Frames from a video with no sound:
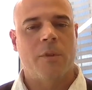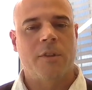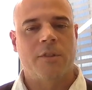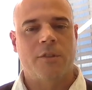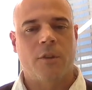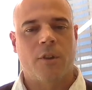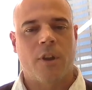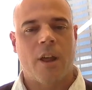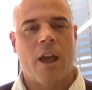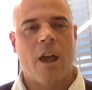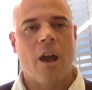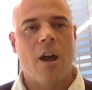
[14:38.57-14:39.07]
And
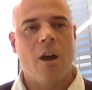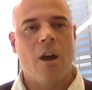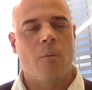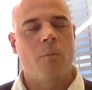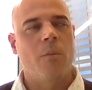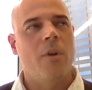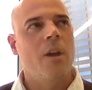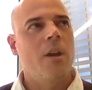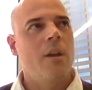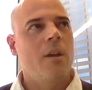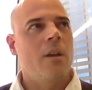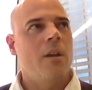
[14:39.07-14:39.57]
so to
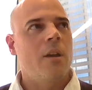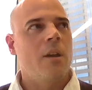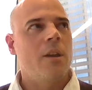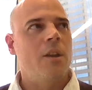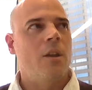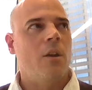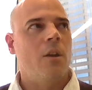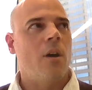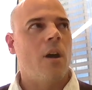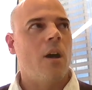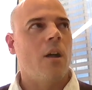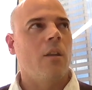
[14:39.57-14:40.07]
help,
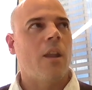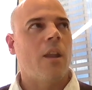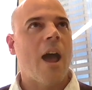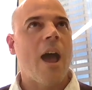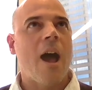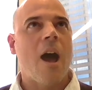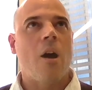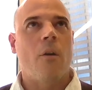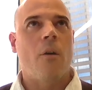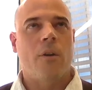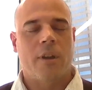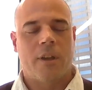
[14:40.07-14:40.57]
allow